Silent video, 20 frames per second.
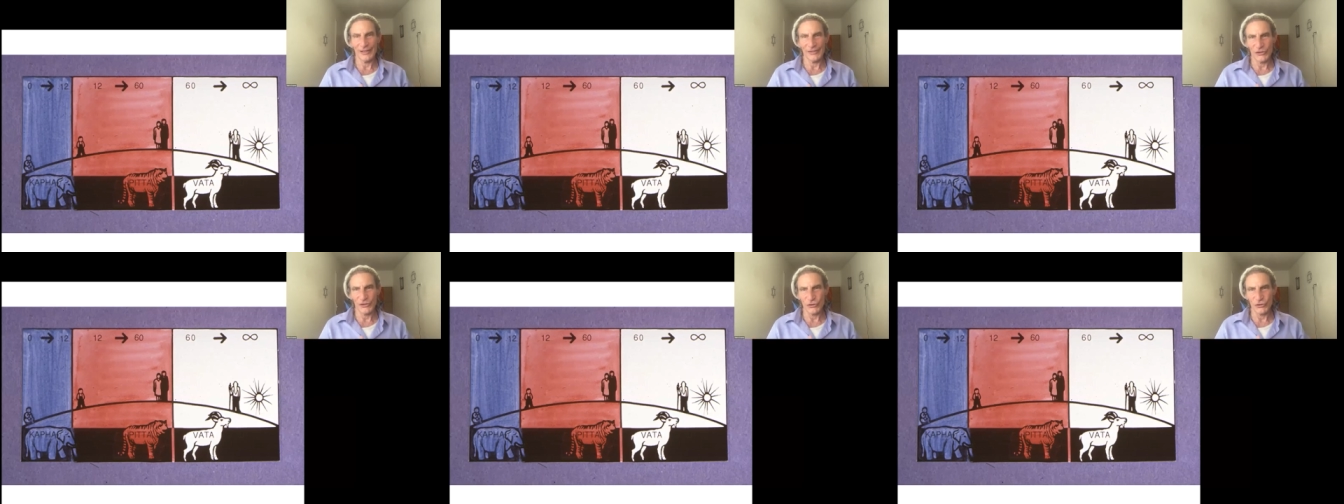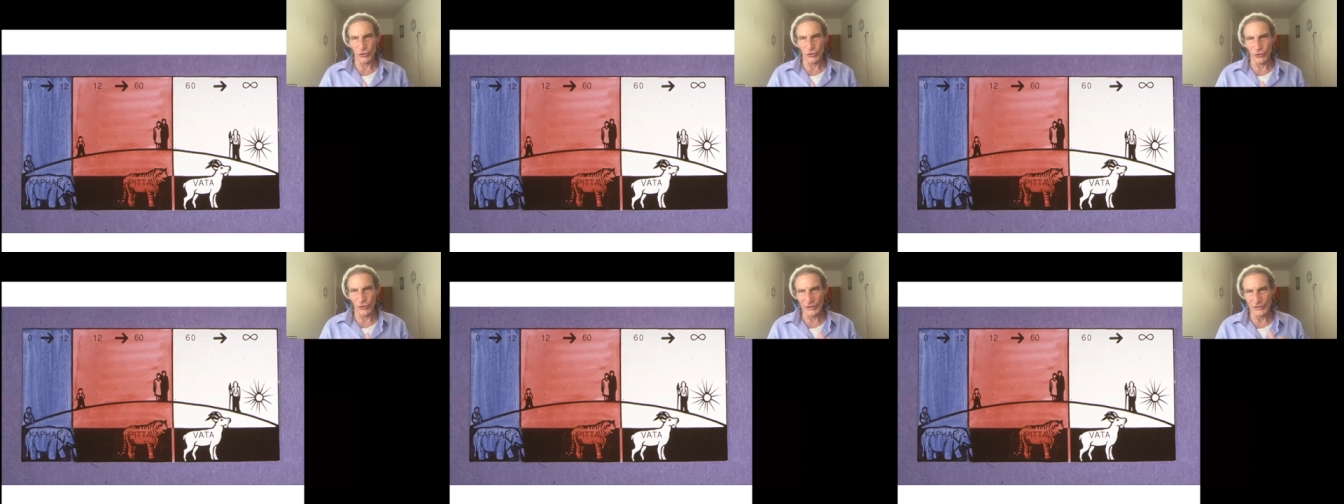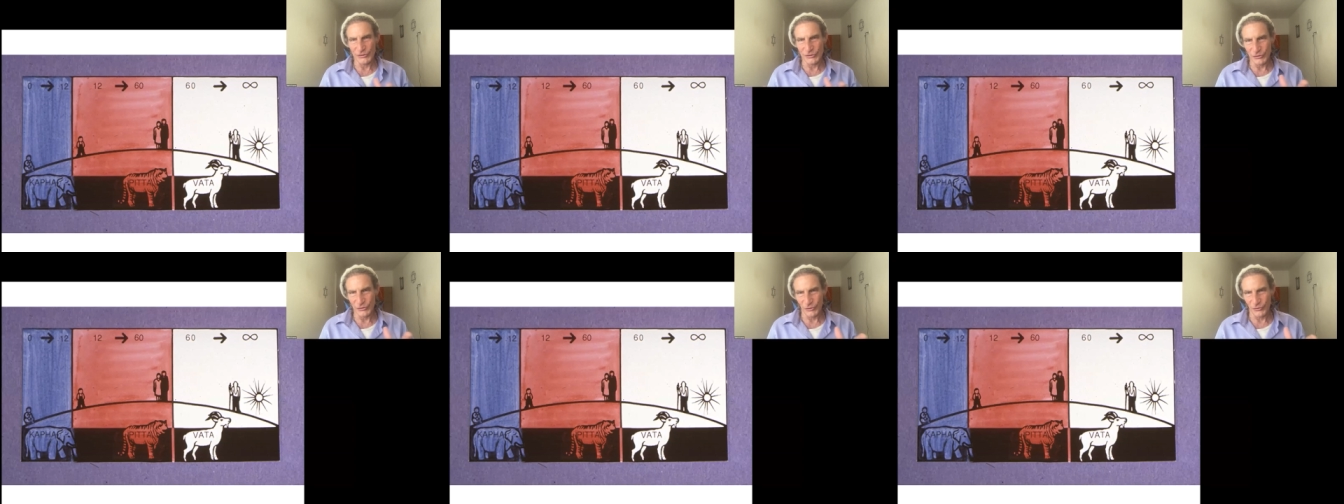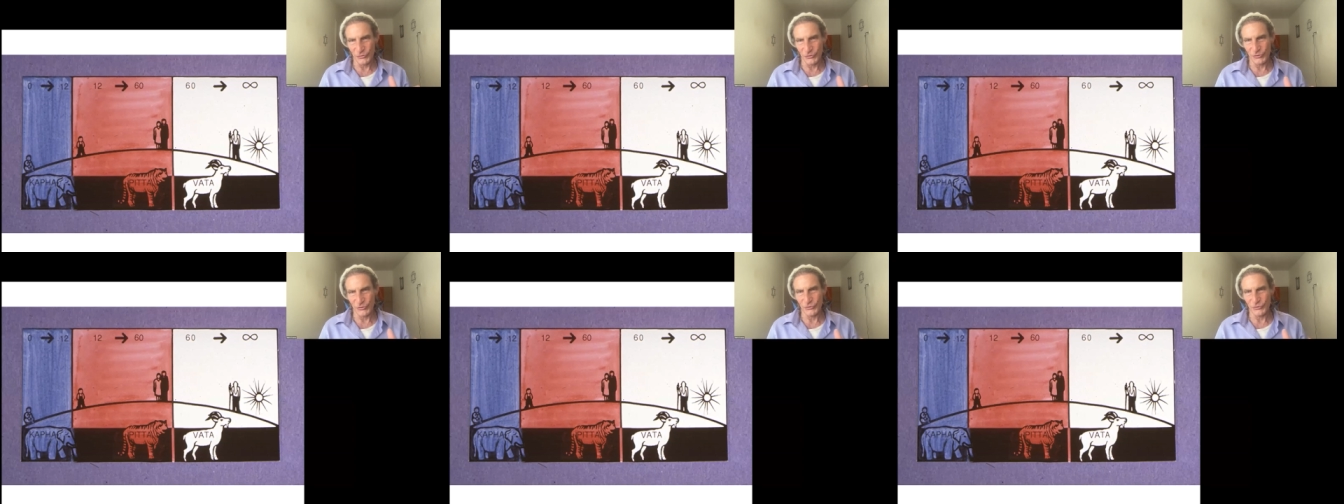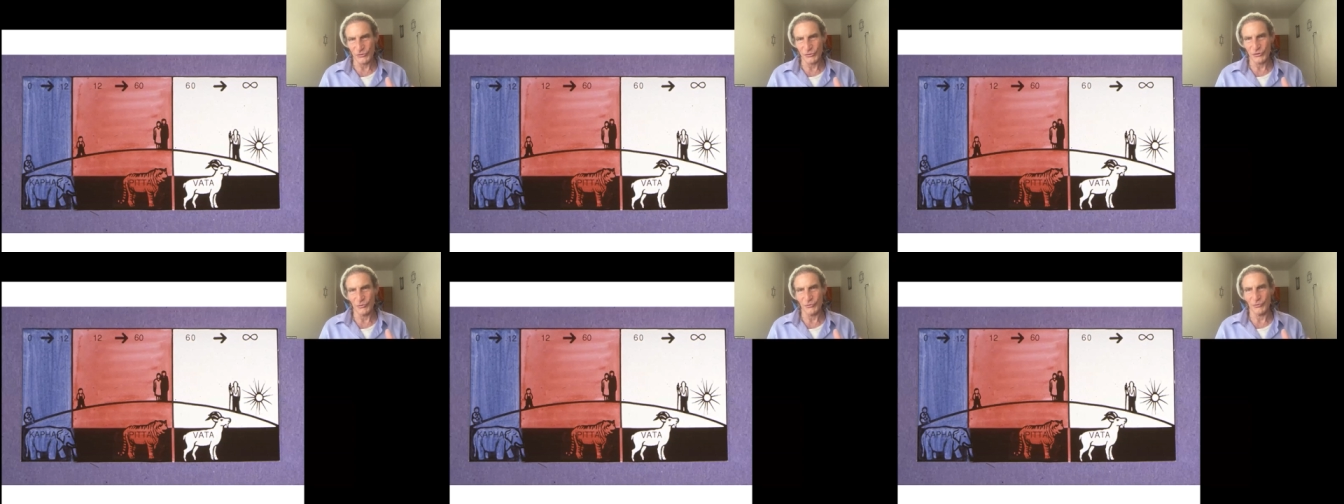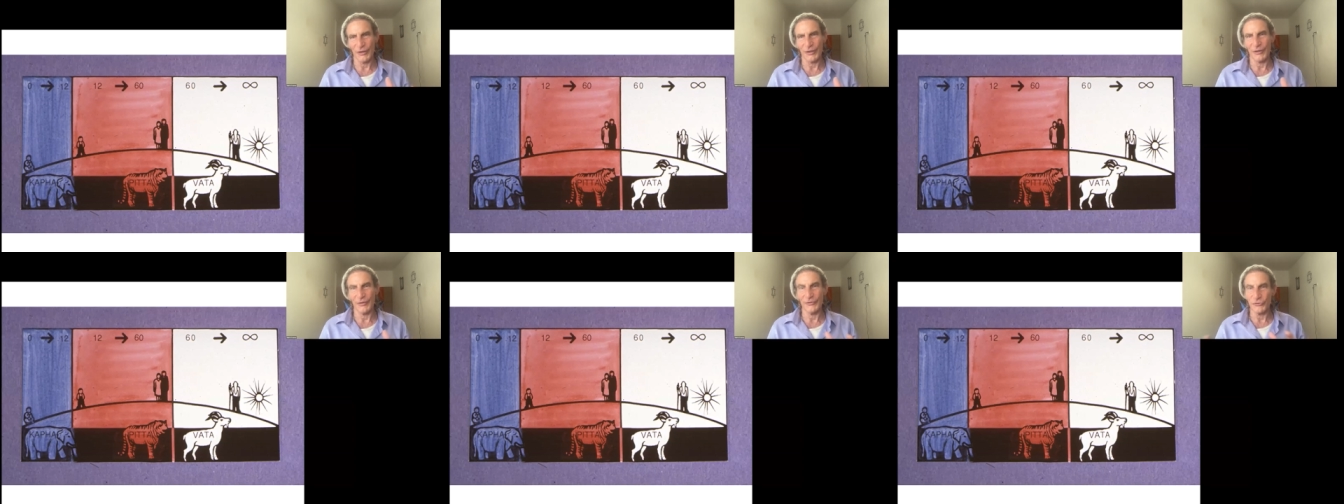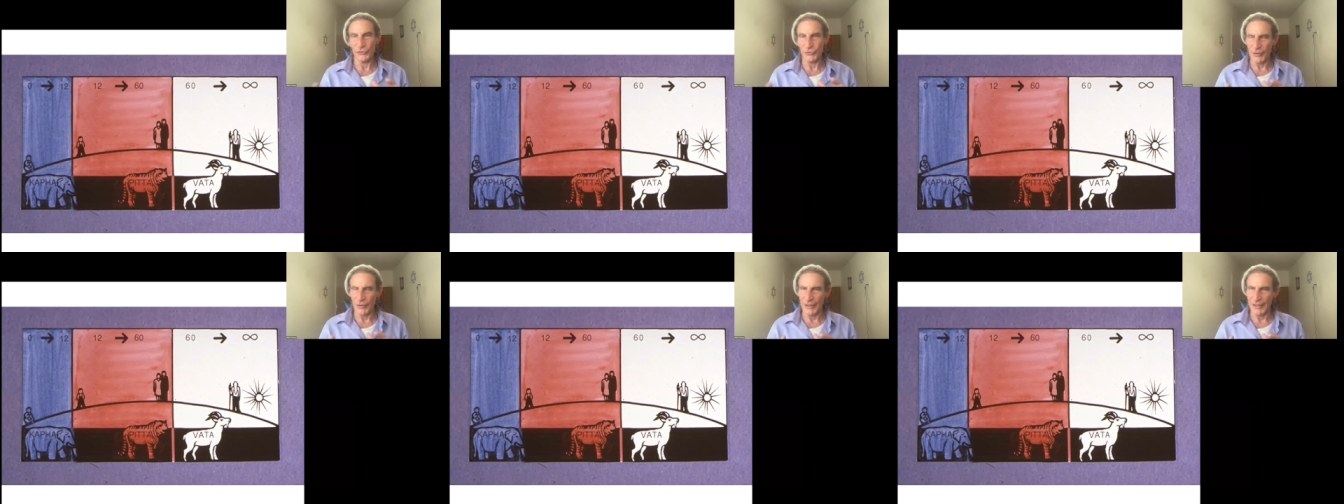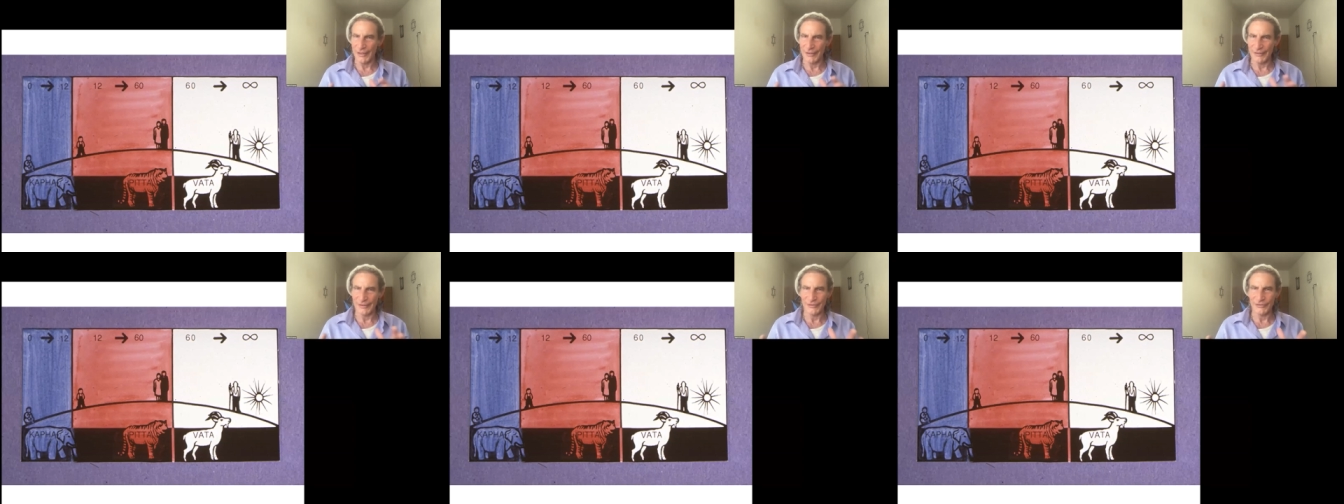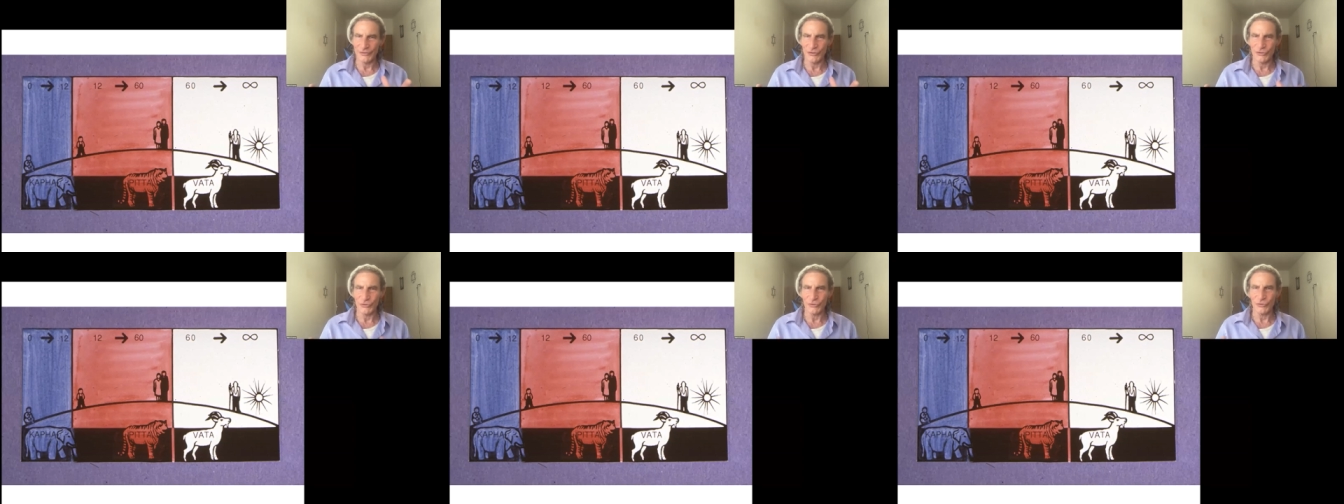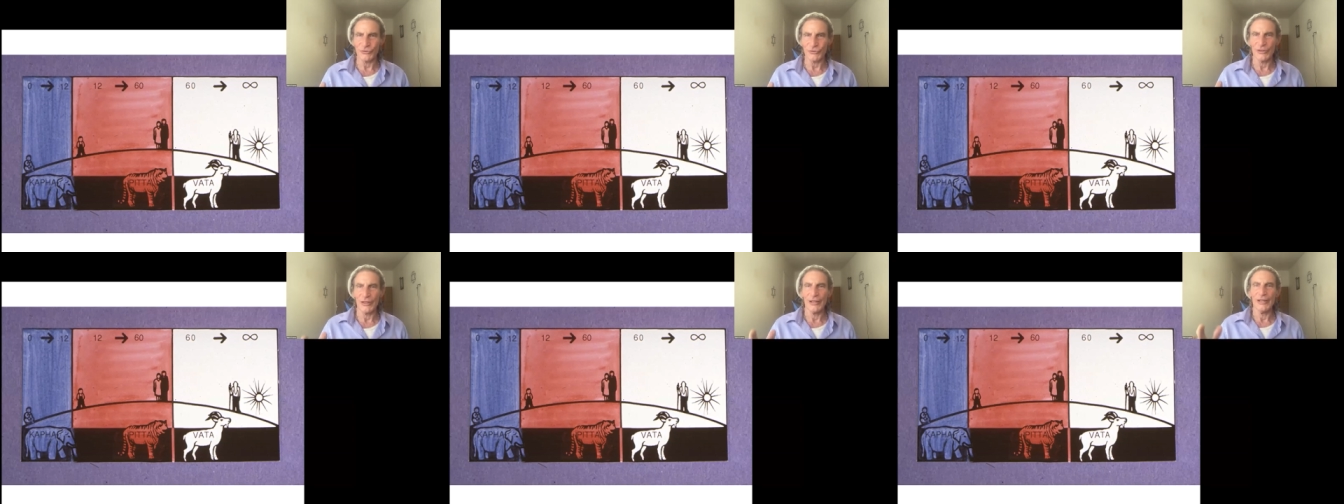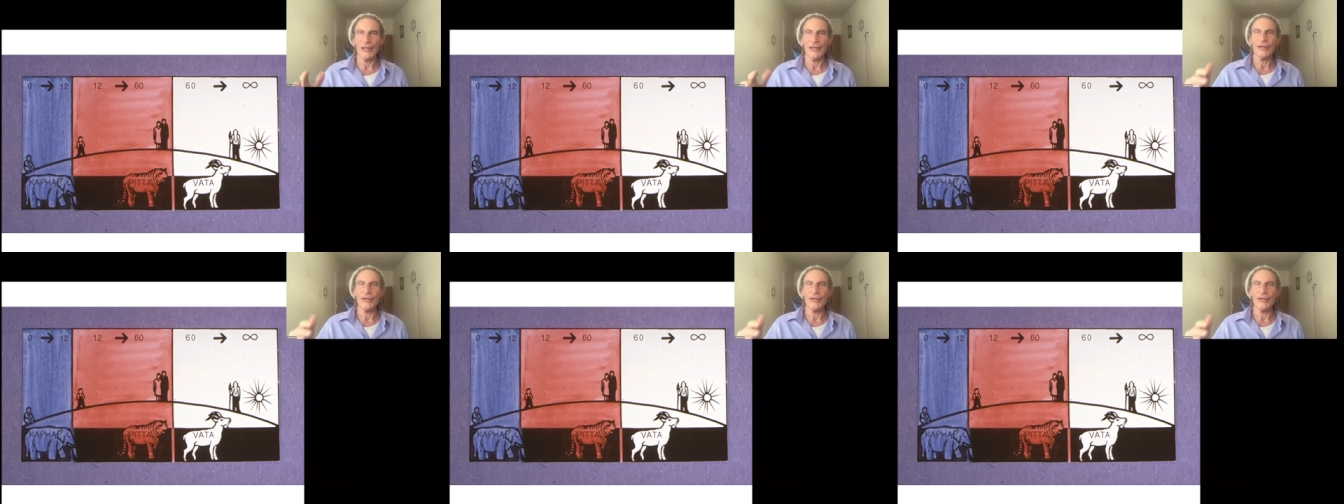and the joints don't do so well, drying the tissues.